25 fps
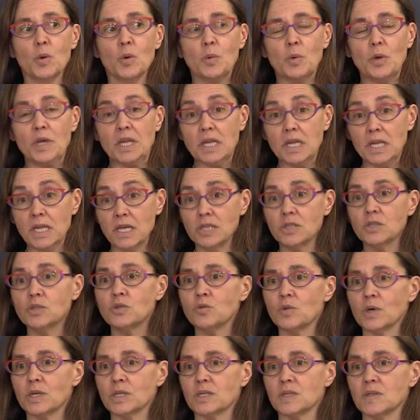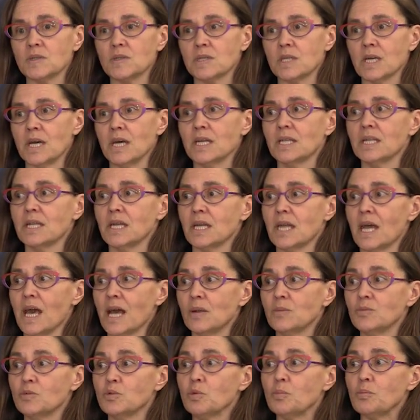We need to understand and
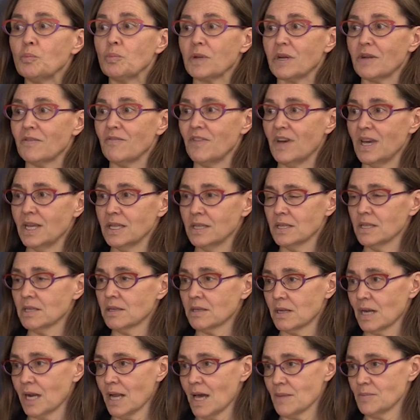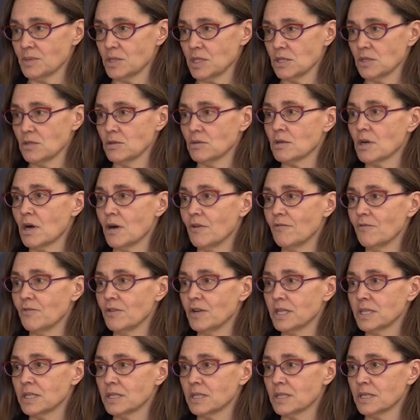help to prevent relapse into
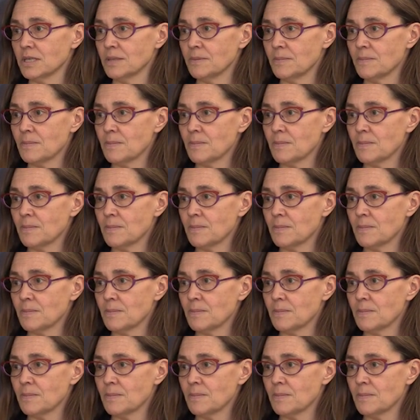conflict.